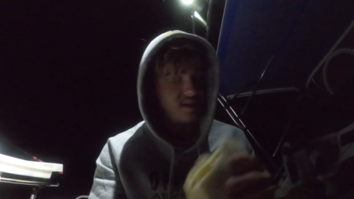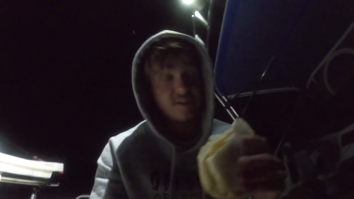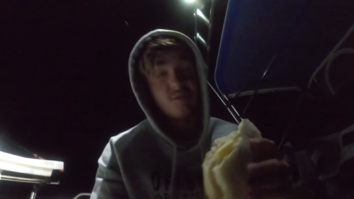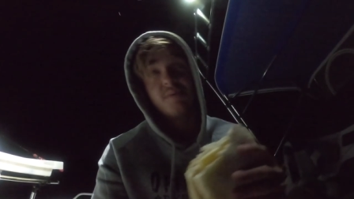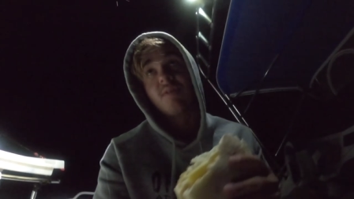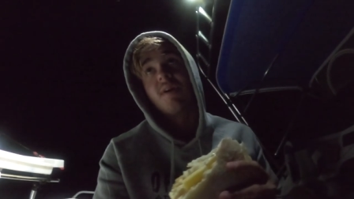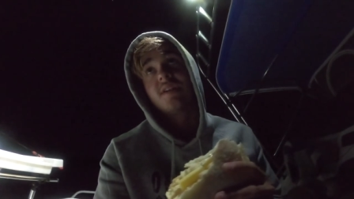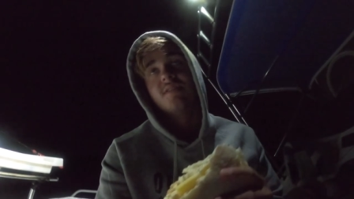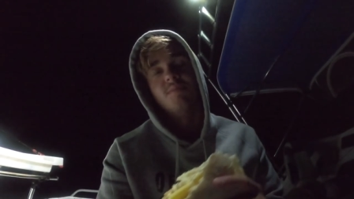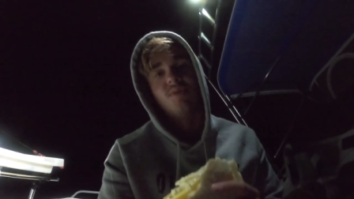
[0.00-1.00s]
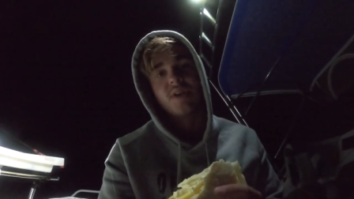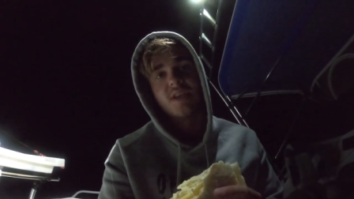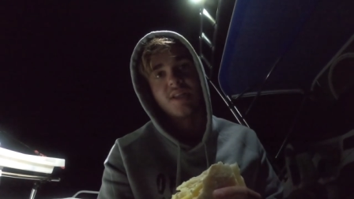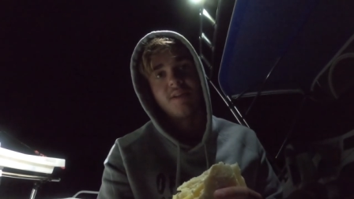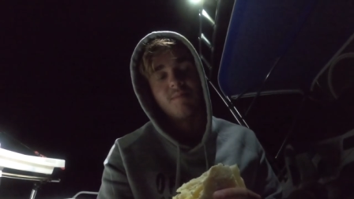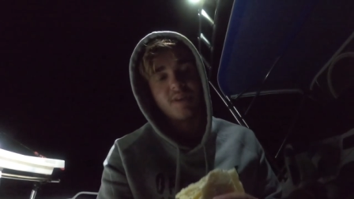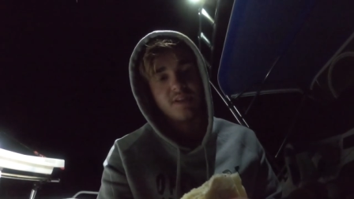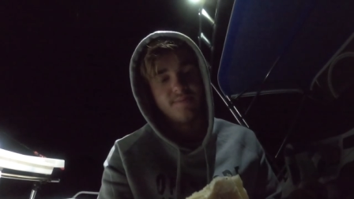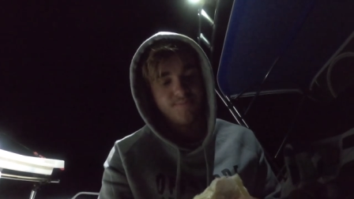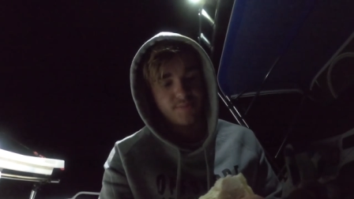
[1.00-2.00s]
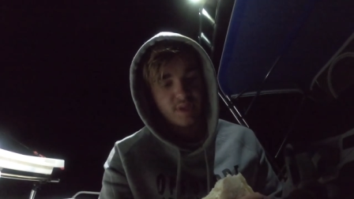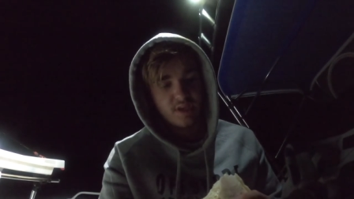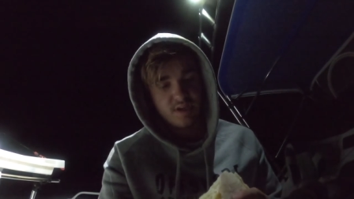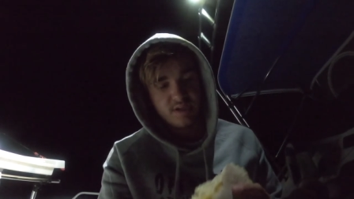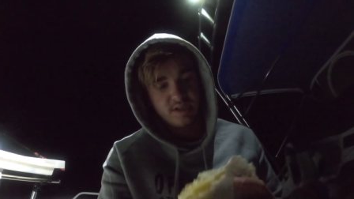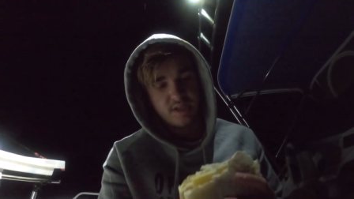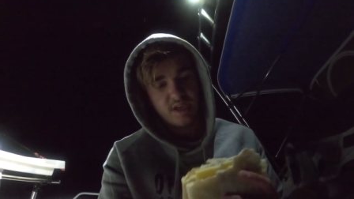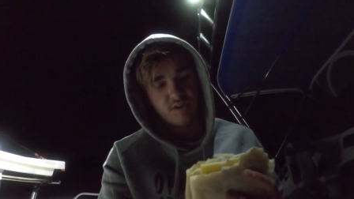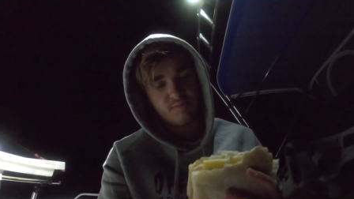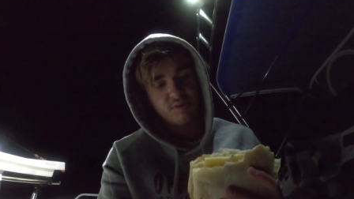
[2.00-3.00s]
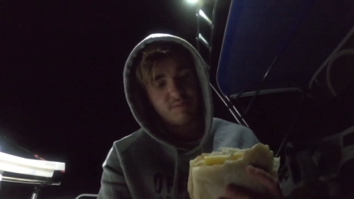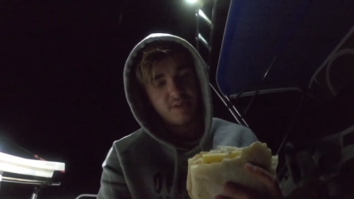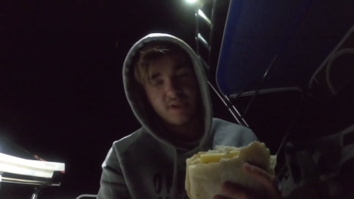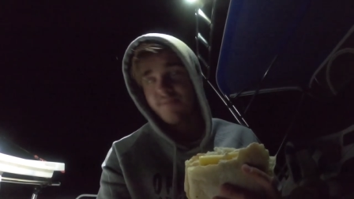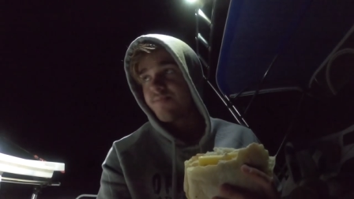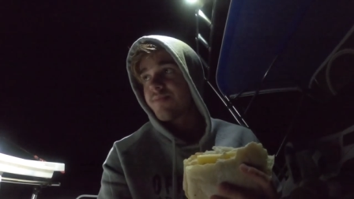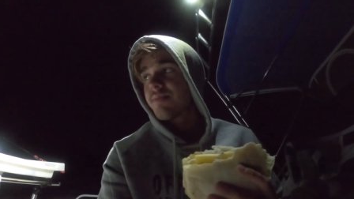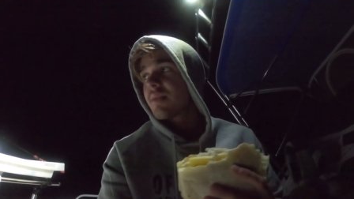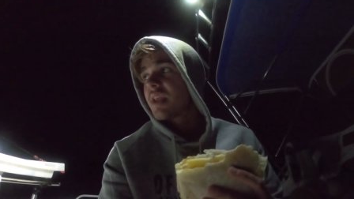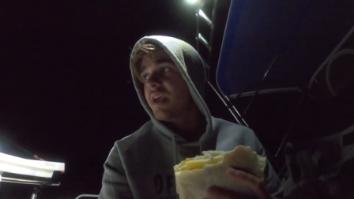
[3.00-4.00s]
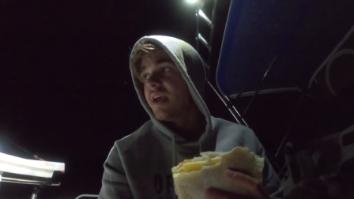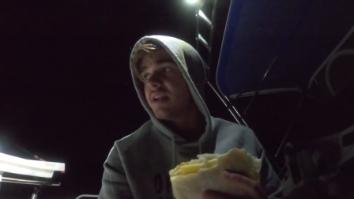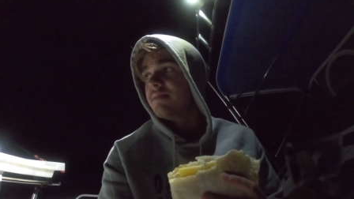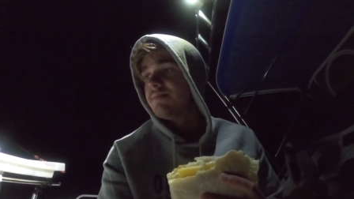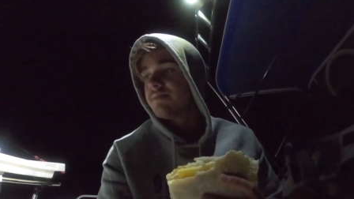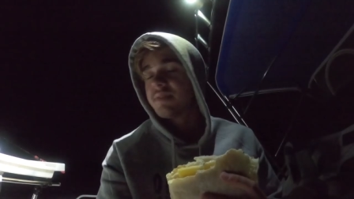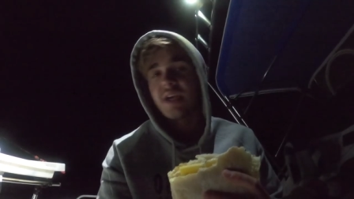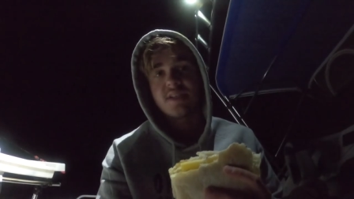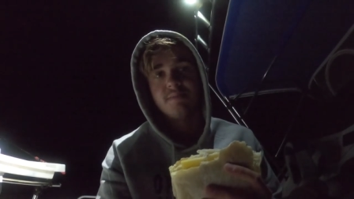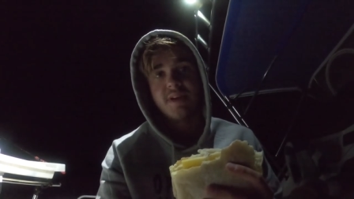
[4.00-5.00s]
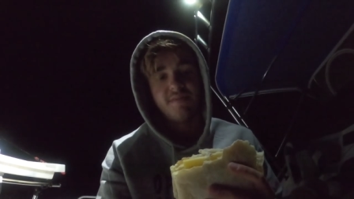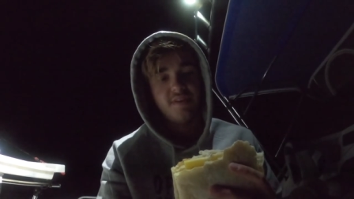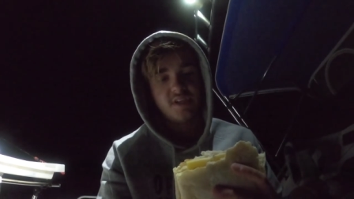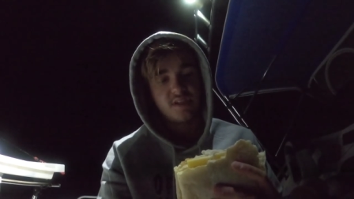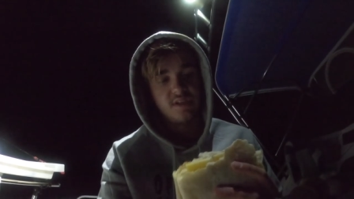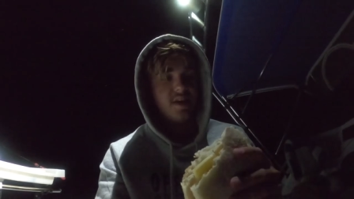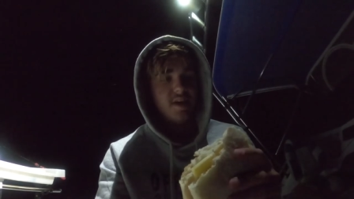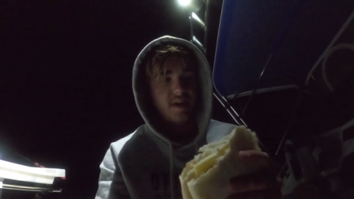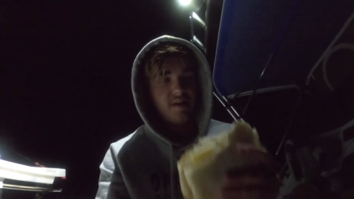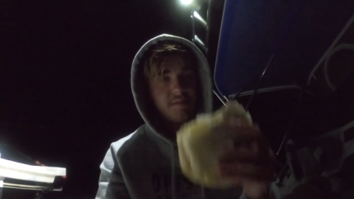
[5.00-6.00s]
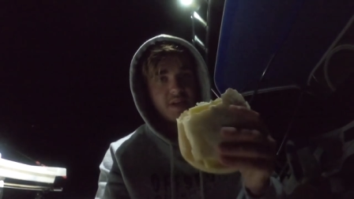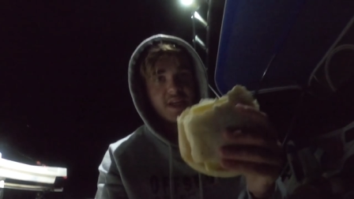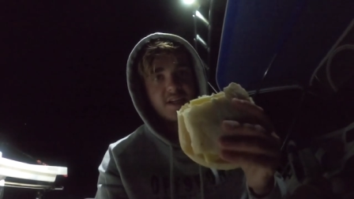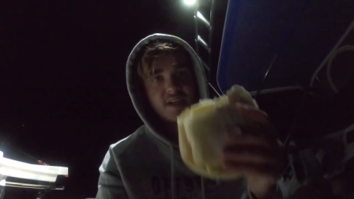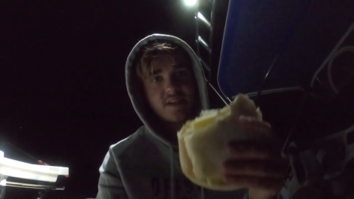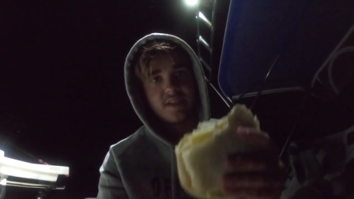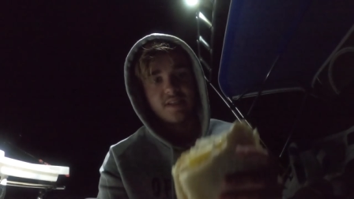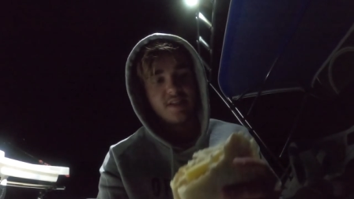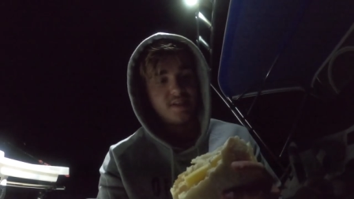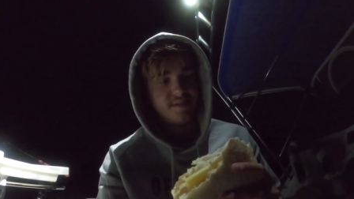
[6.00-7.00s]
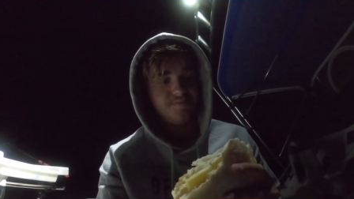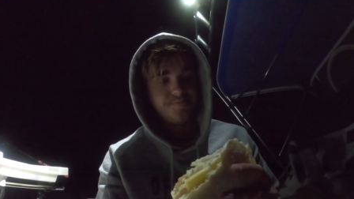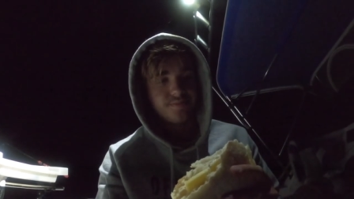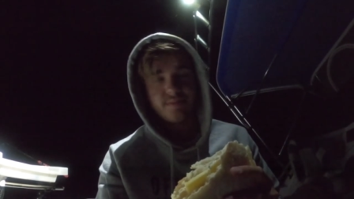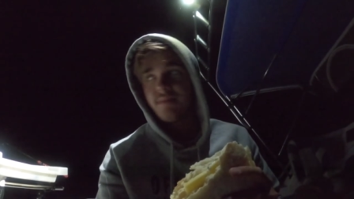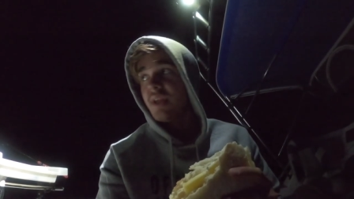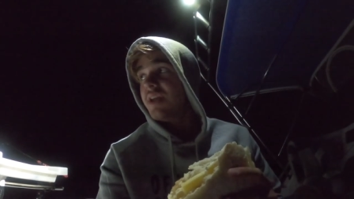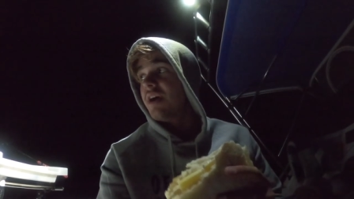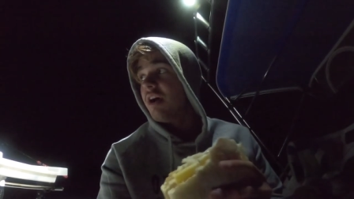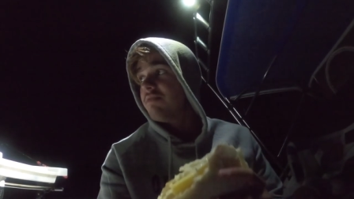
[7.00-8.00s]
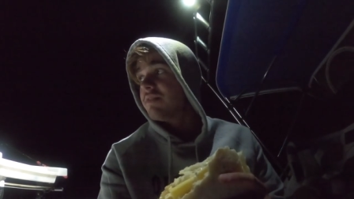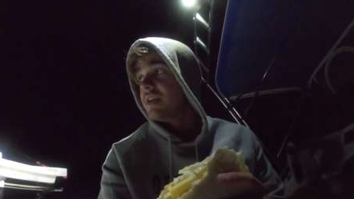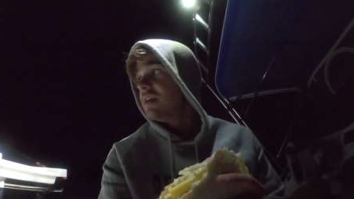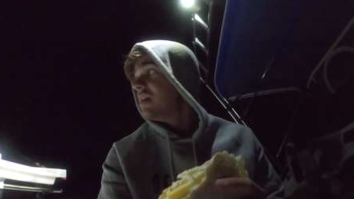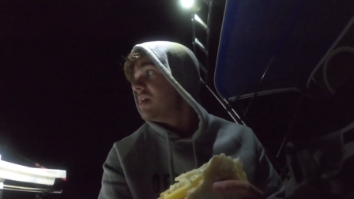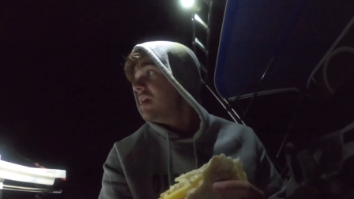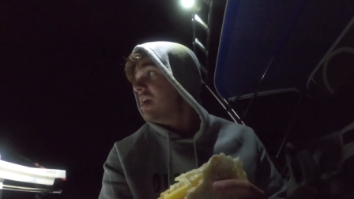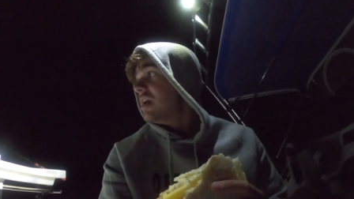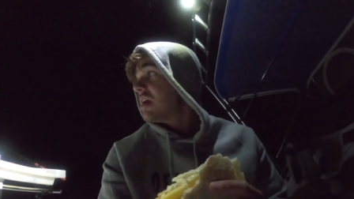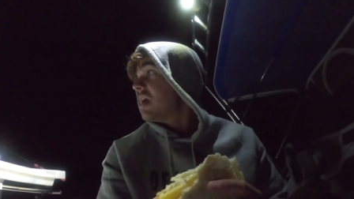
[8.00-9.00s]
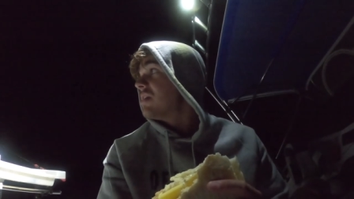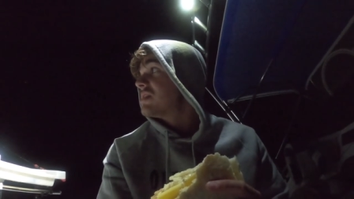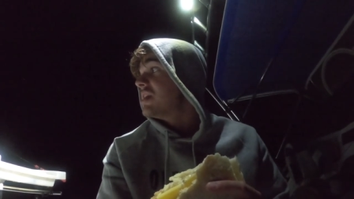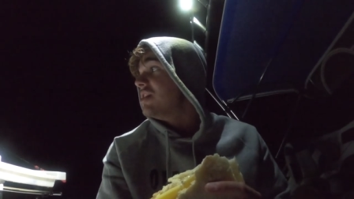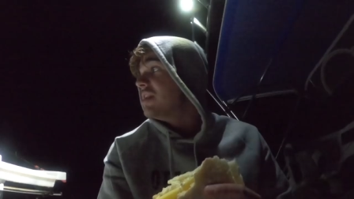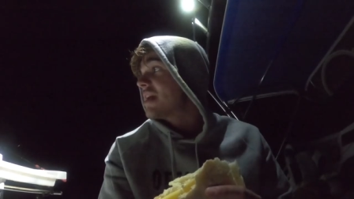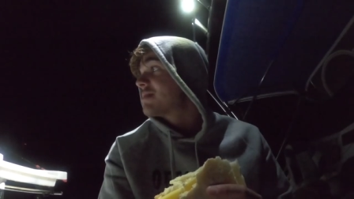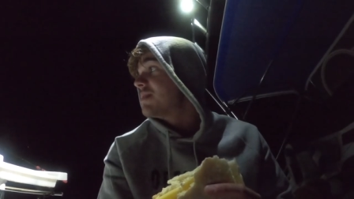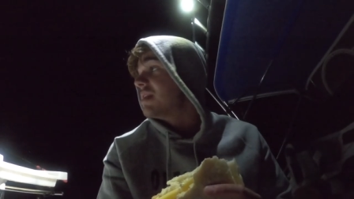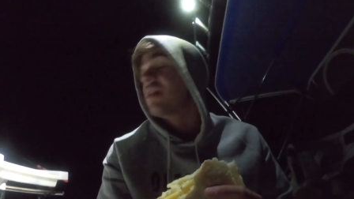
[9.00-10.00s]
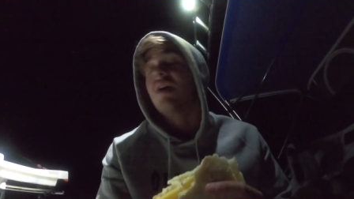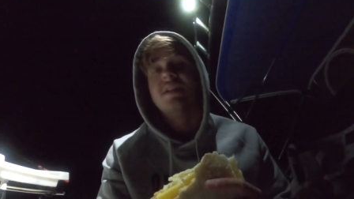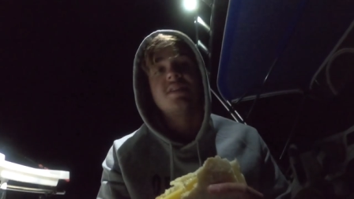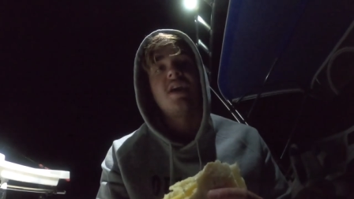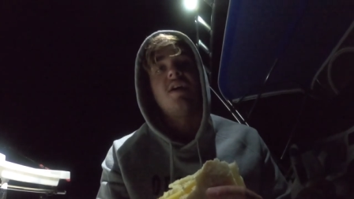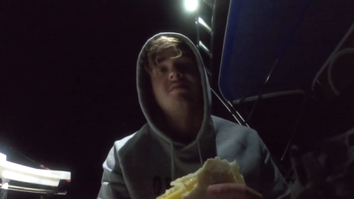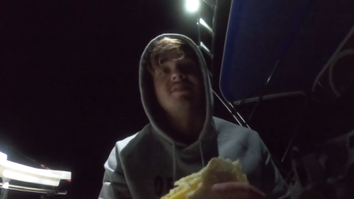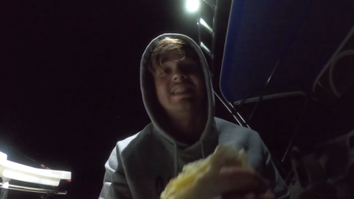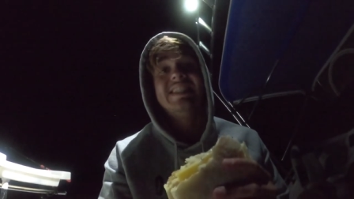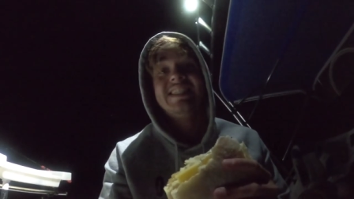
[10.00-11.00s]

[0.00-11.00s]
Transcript: and I should be all right to the morning and then we can get on properly and catch some better fish. You know, I'm going to get tucked into this. Hopefully, I'll see you next when the line's going.